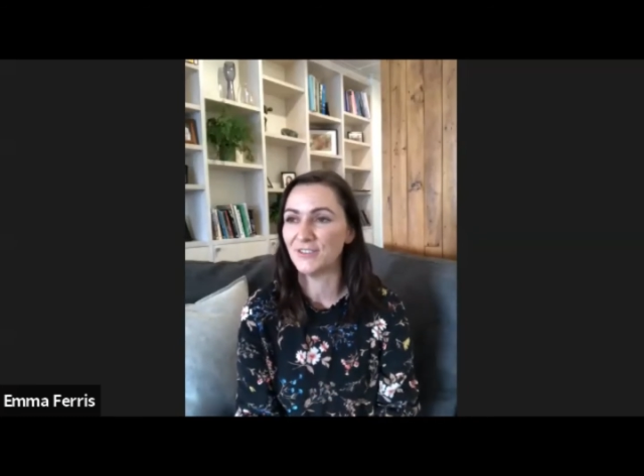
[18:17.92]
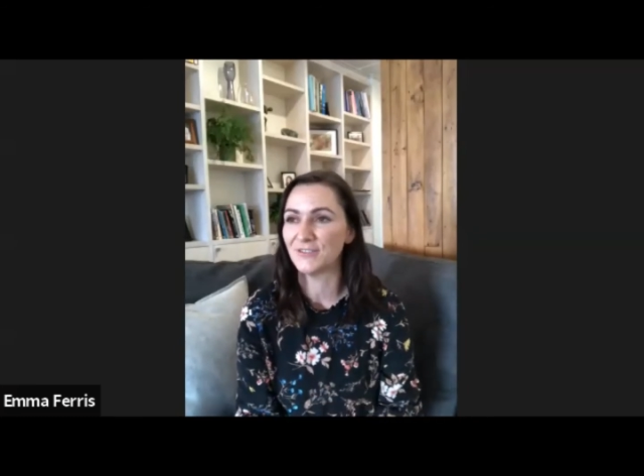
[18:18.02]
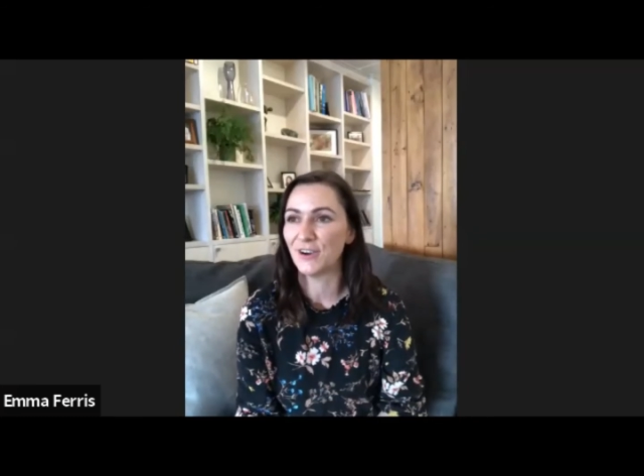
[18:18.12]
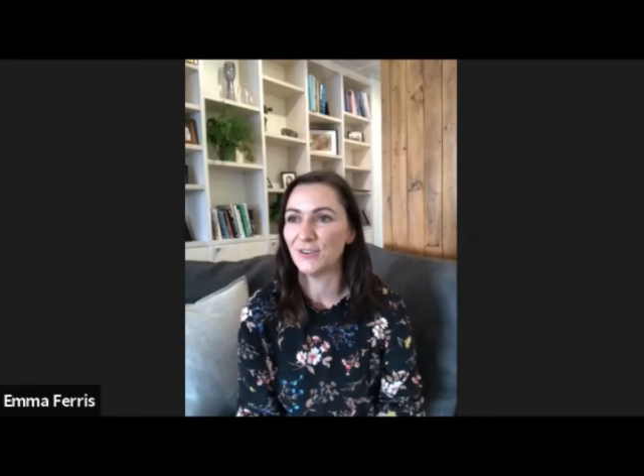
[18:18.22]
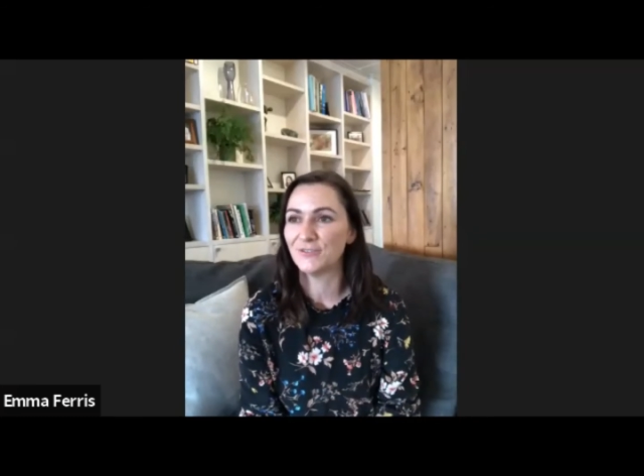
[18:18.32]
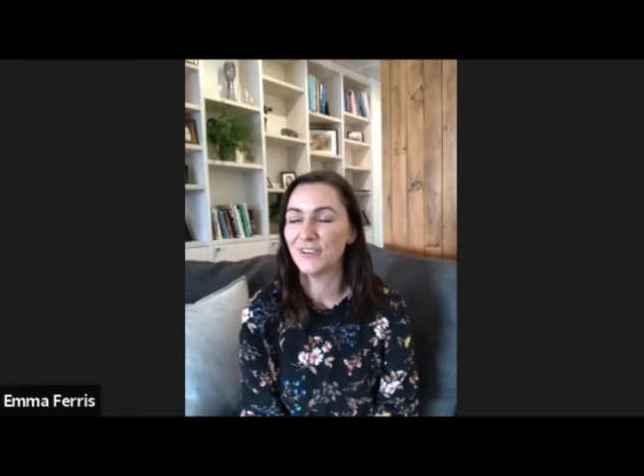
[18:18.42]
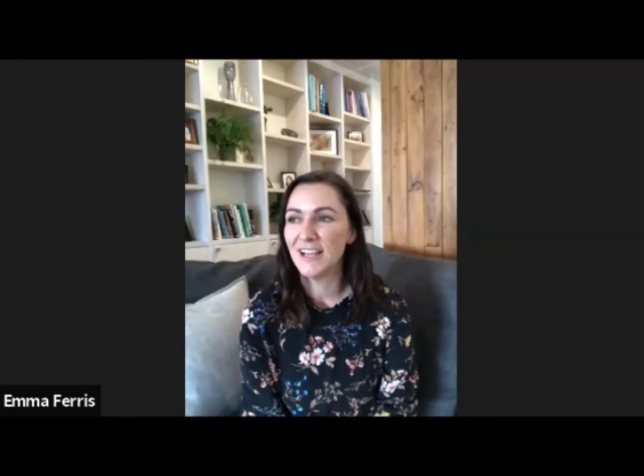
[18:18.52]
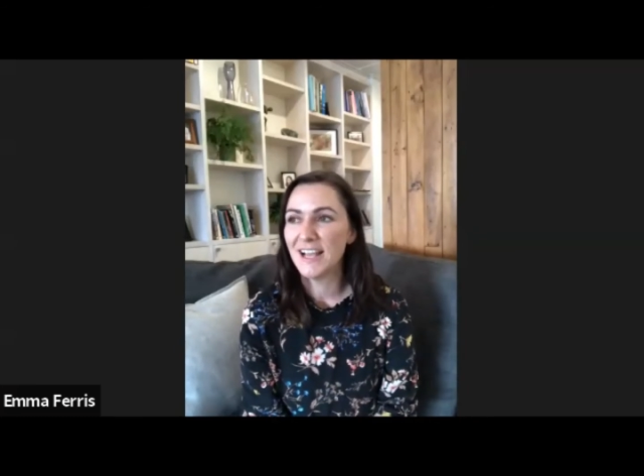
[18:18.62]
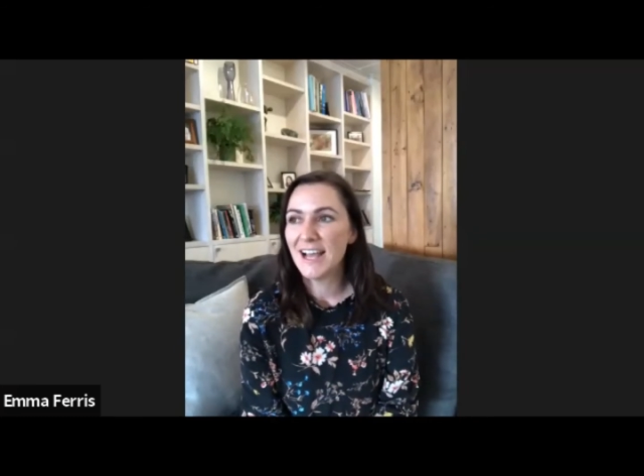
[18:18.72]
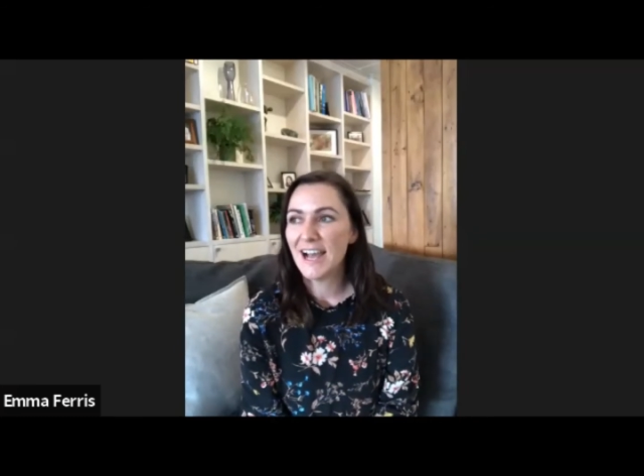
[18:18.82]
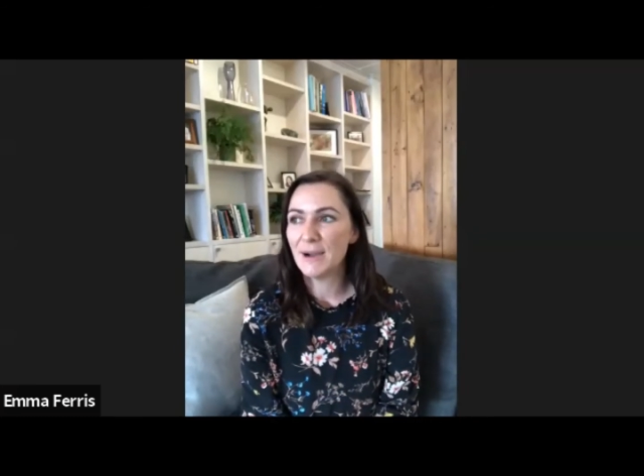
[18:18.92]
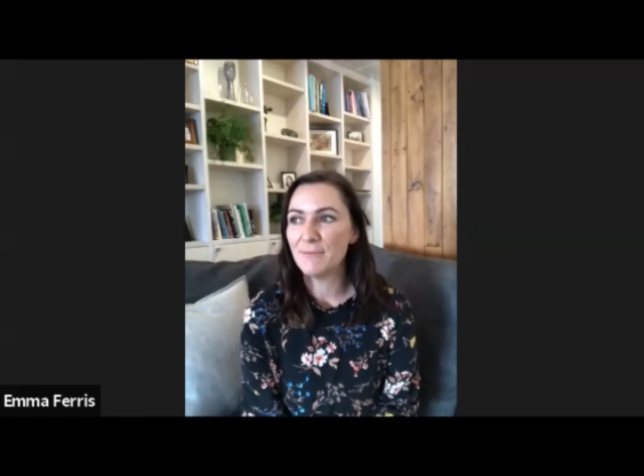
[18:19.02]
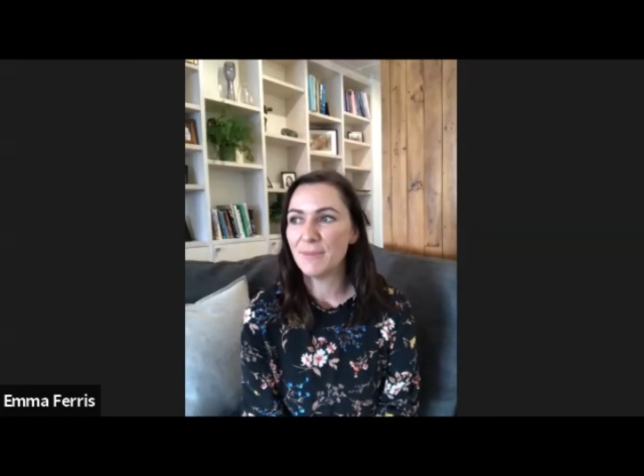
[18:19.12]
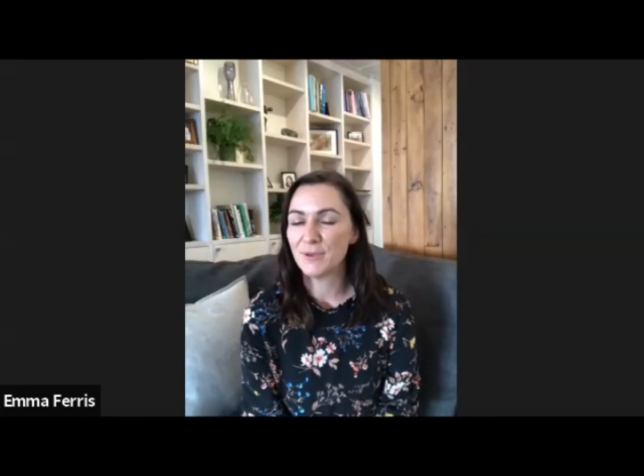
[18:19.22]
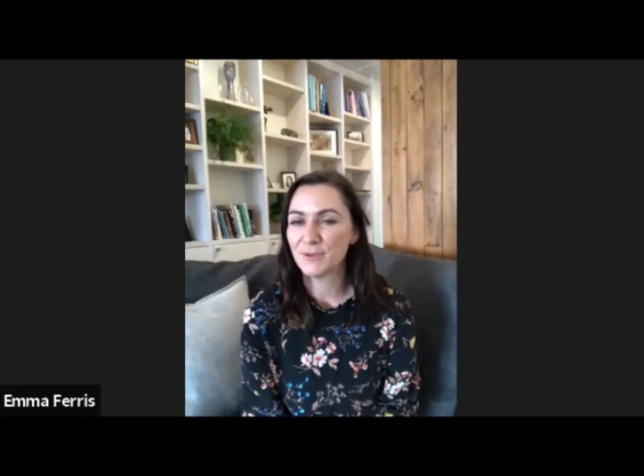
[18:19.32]
golf.
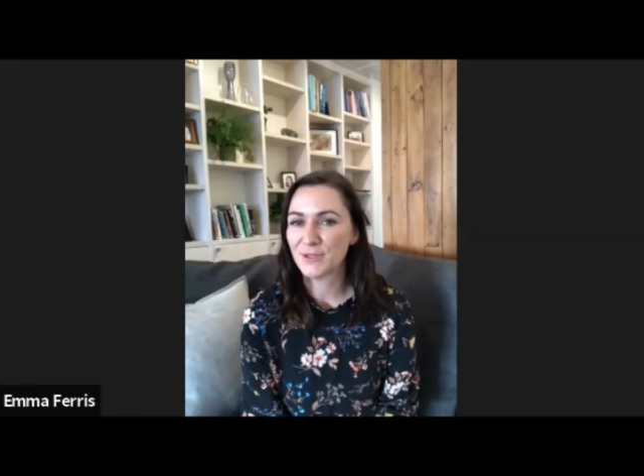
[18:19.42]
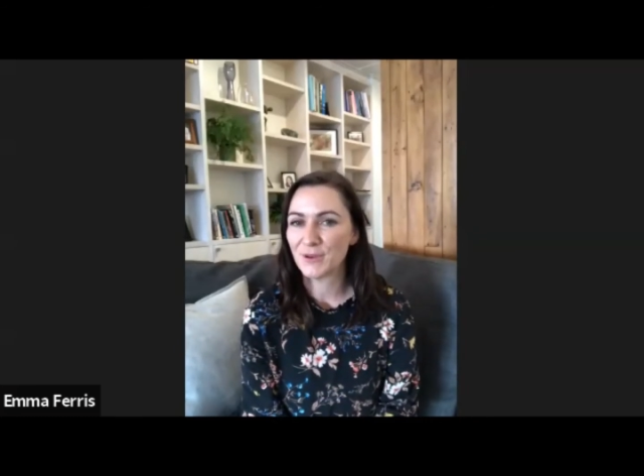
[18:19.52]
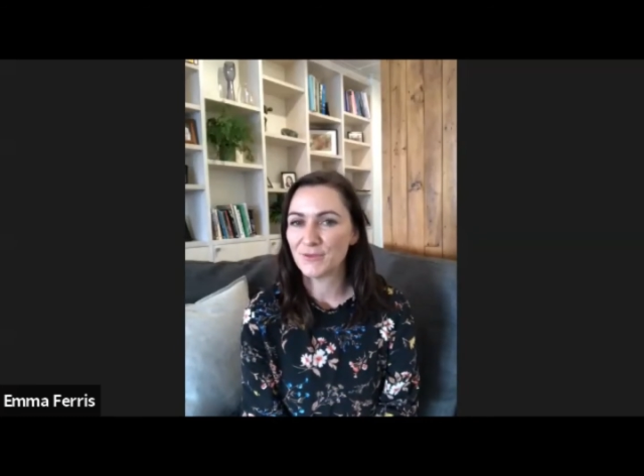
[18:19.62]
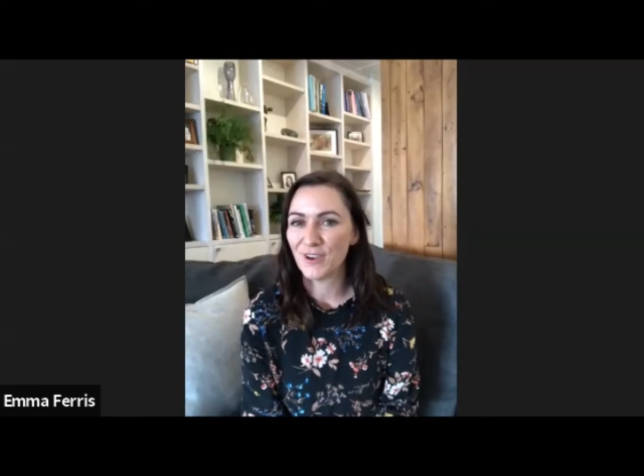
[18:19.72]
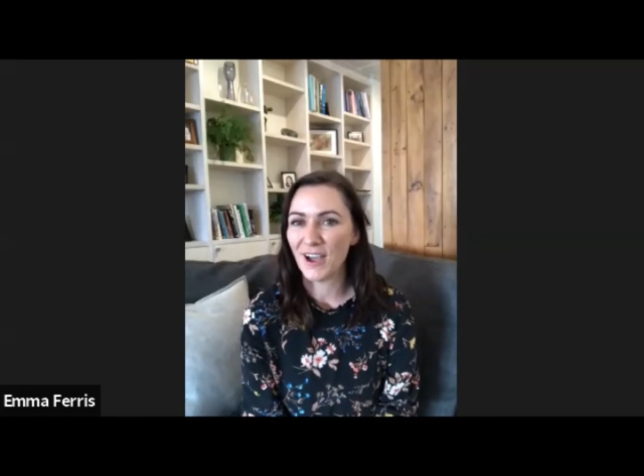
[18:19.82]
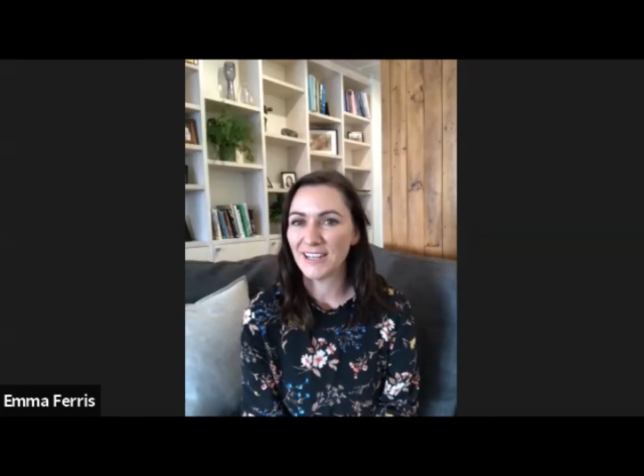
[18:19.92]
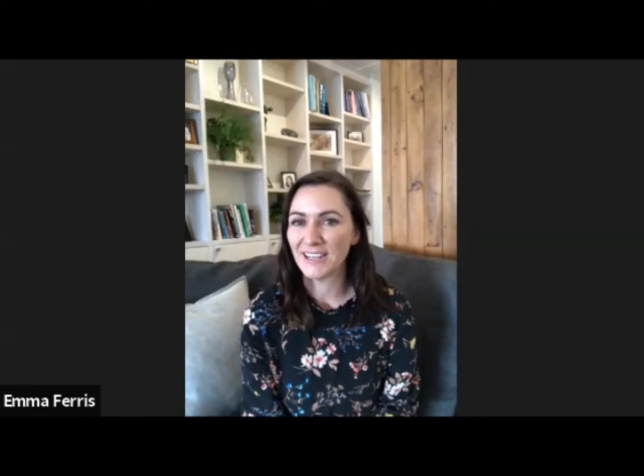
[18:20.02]
But you're so right,